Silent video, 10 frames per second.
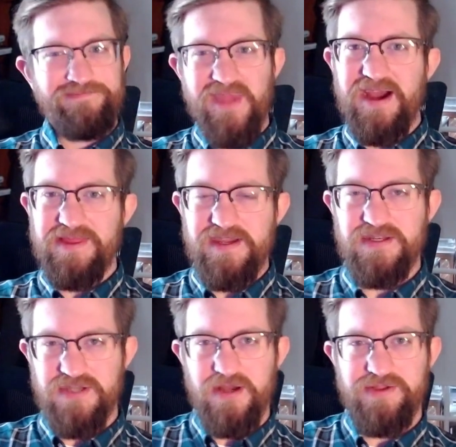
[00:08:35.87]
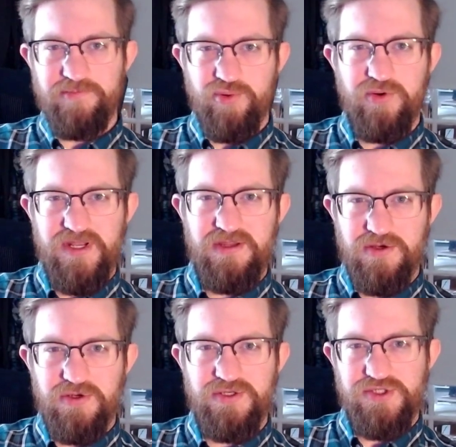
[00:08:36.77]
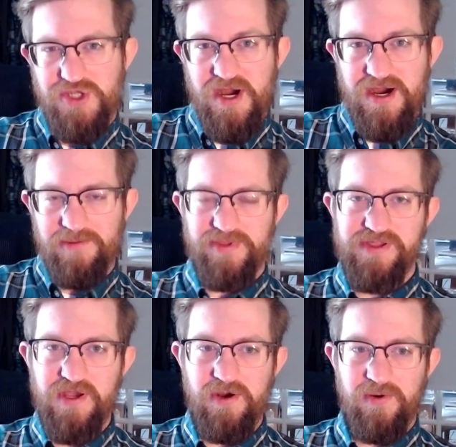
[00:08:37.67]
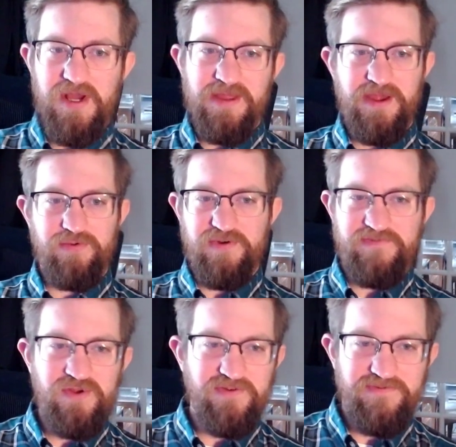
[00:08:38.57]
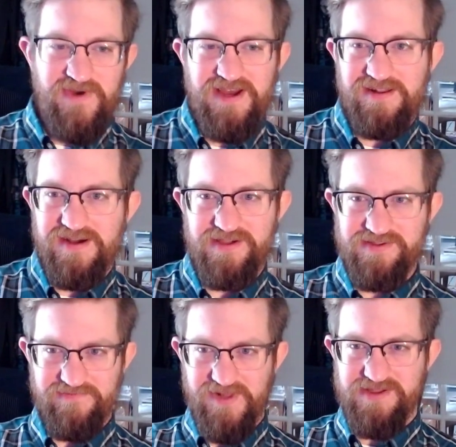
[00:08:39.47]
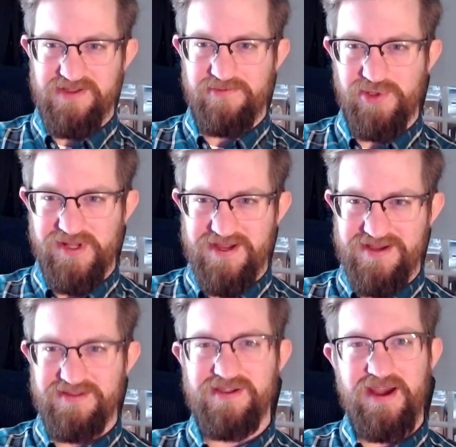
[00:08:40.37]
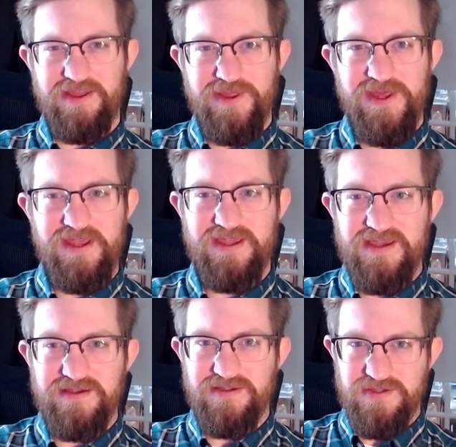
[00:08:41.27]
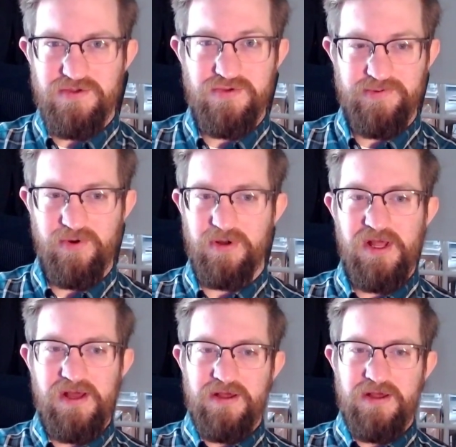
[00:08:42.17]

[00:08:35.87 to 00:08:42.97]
I think it does a pretty good job. So that review and finalize of lesson plans, I think, is useful.